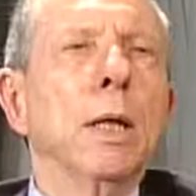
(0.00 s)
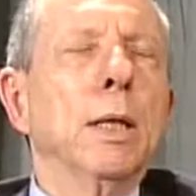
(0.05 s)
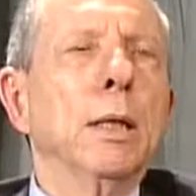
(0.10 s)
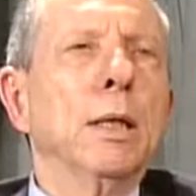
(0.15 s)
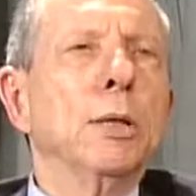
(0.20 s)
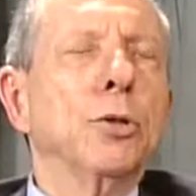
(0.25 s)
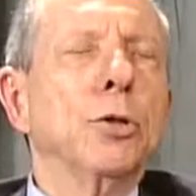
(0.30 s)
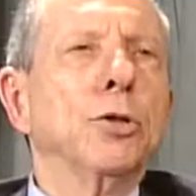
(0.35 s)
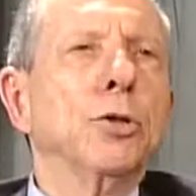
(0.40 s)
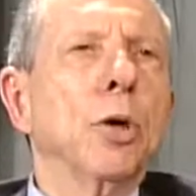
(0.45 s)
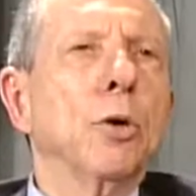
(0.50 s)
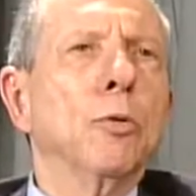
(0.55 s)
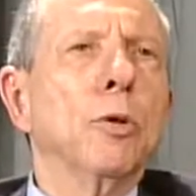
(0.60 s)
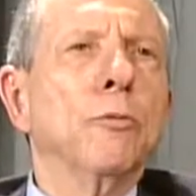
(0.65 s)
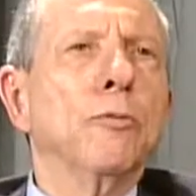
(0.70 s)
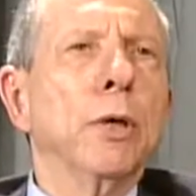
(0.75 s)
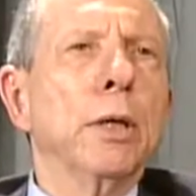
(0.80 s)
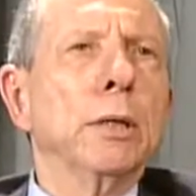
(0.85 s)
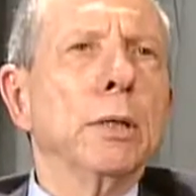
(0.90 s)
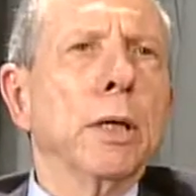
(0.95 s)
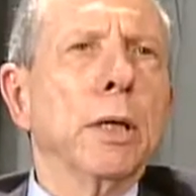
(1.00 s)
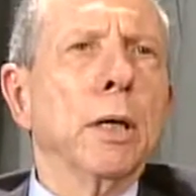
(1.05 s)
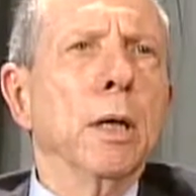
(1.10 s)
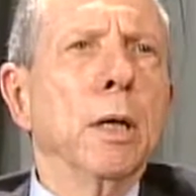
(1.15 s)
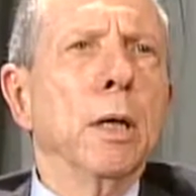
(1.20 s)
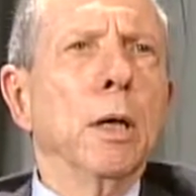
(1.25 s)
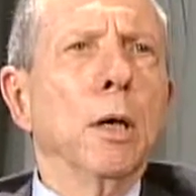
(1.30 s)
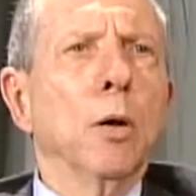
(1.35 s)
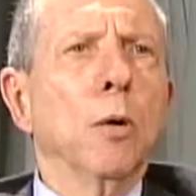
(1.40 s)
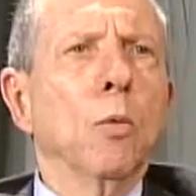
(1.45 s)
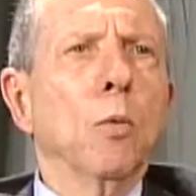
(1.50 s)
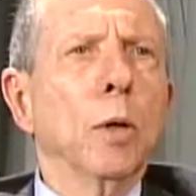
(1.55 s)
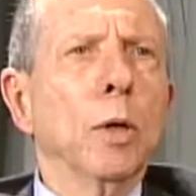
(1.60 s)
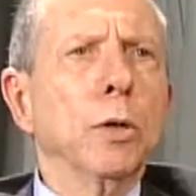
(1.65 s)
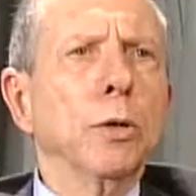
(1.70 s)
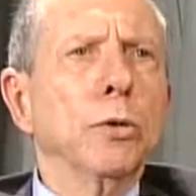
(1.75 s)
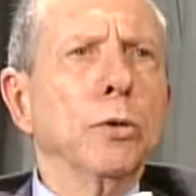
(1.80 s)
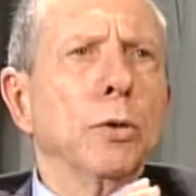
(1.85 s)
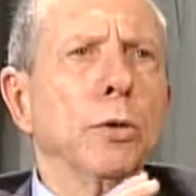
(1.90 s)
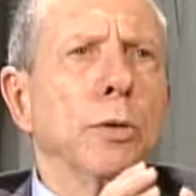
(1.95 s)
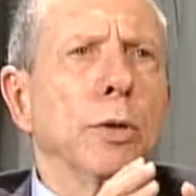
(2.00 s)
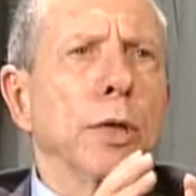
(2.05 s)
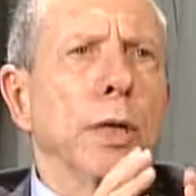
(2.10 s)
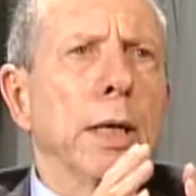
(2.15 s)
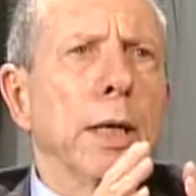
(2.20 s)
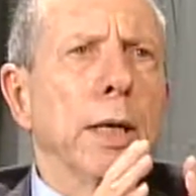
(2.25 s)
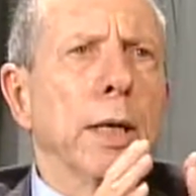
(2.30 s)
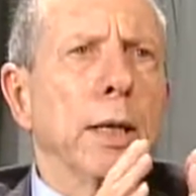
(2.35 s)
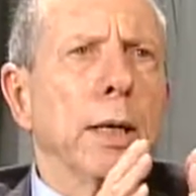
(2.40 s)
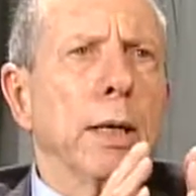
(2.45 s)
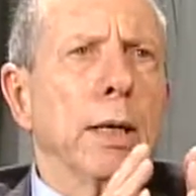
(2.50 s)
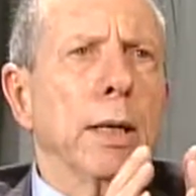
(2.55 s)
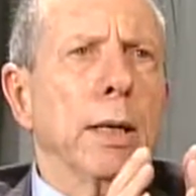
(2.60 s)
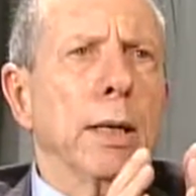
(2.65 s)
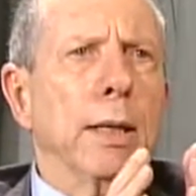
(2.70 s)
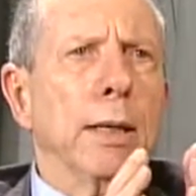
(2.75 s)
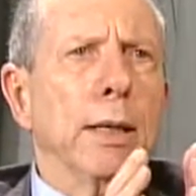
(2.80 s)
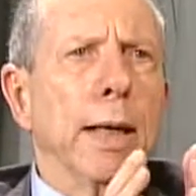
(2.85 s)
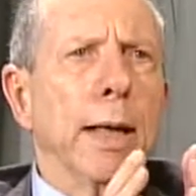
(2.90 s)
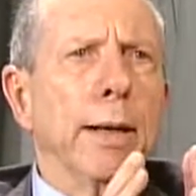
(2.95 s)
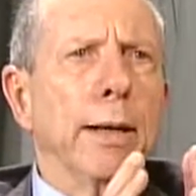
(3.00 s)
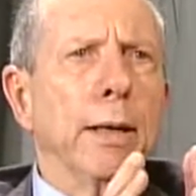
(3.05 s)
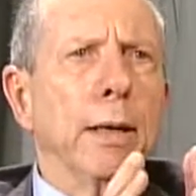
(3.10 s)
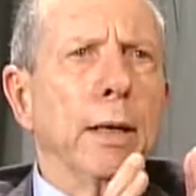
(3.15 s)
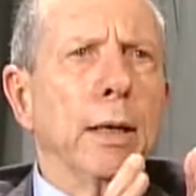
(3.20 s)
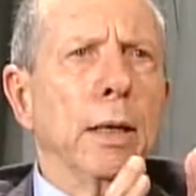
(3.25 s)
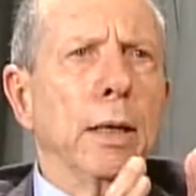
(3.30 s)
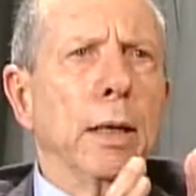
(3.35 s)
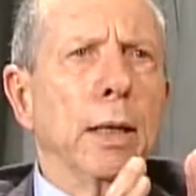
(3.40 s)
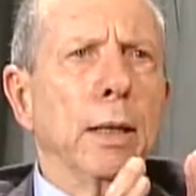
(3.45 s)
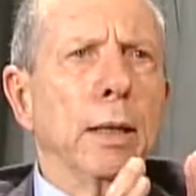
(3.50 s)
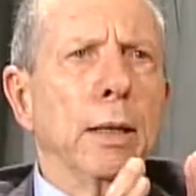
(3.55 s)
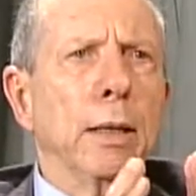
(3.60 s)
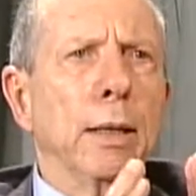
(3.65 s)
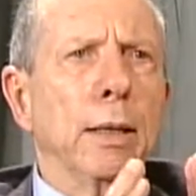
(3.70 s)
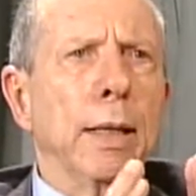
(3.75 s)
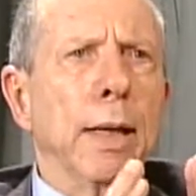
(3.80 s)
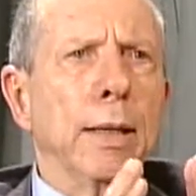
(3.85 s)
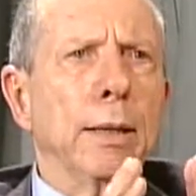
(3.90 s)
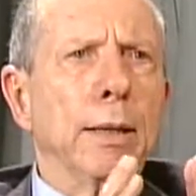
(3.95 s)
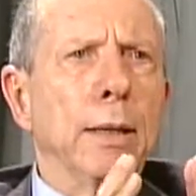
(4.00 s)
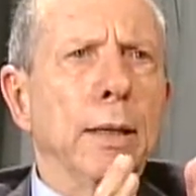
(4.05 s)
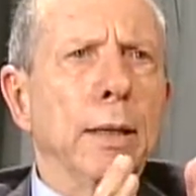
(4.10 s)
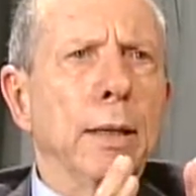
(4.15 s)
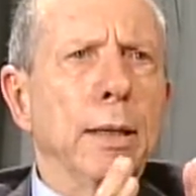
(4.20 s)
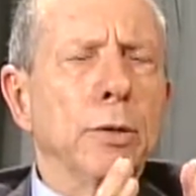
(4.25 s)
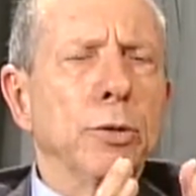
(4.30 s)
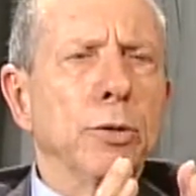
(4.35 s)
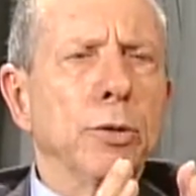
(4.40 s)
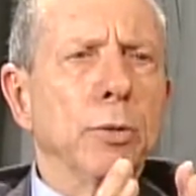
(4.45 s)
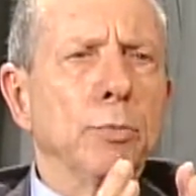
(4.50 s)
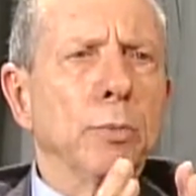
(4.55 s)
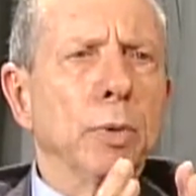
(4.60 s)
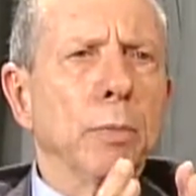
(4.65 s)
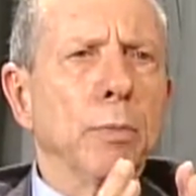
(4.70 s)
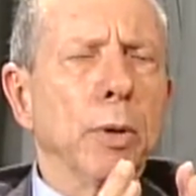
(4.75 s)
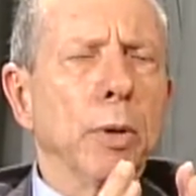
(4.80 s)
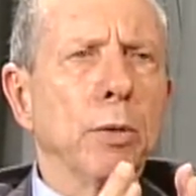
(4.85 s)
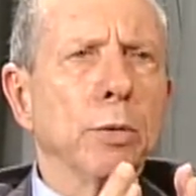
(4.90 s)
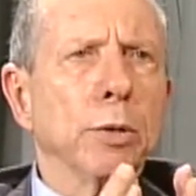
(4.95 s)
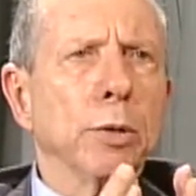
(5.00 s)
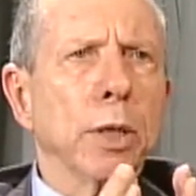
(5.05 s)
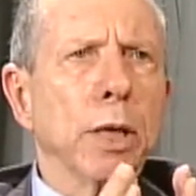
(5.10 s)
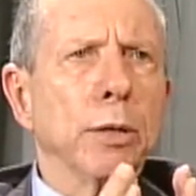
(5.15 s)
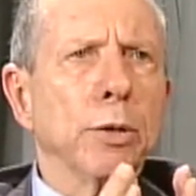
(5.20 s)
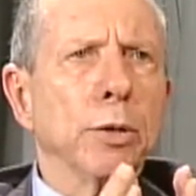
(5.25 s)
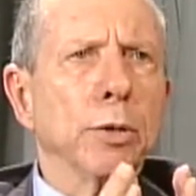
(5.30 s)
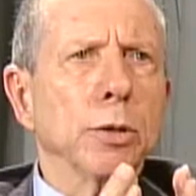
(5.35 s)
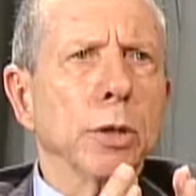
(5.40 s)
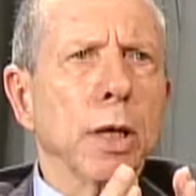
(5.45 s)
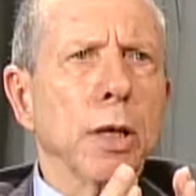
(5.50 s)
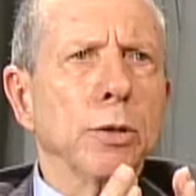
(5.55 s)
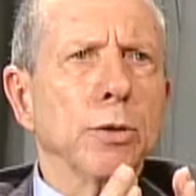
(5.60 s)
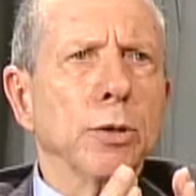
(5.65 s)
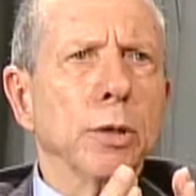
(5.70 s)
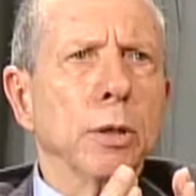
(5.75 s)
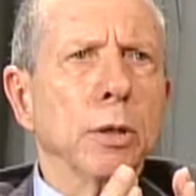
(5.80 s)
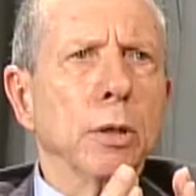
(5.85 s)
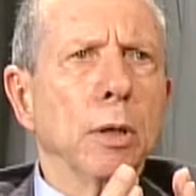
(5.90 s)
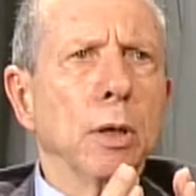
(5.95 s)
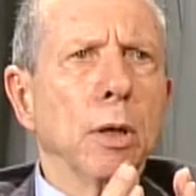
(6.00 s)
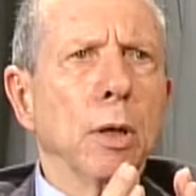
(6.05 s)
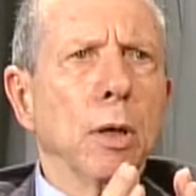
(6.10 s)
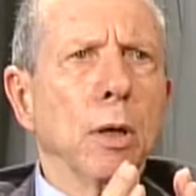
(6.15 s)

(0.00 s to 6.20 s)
this is so revealing. Wouldn't you think that this proposed legislation